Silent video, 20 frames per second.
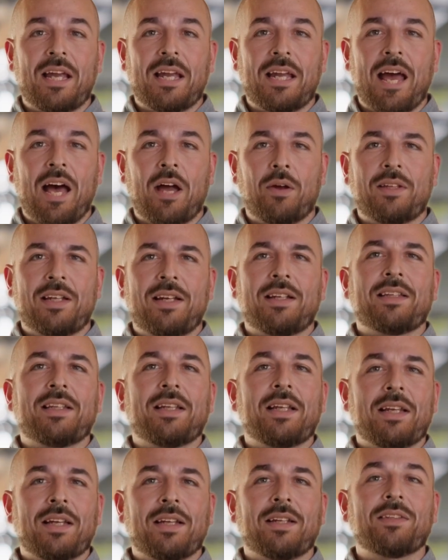and how
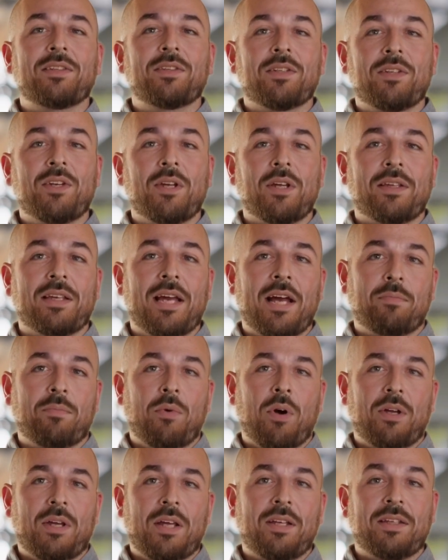easy it is to turn that
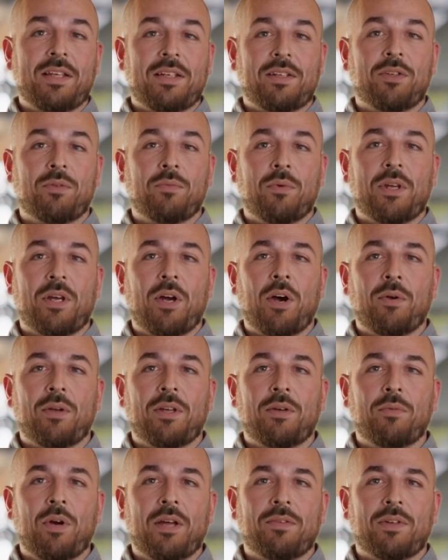product into
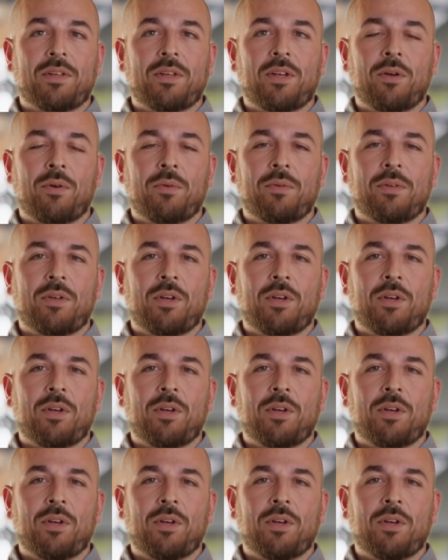recurring revenue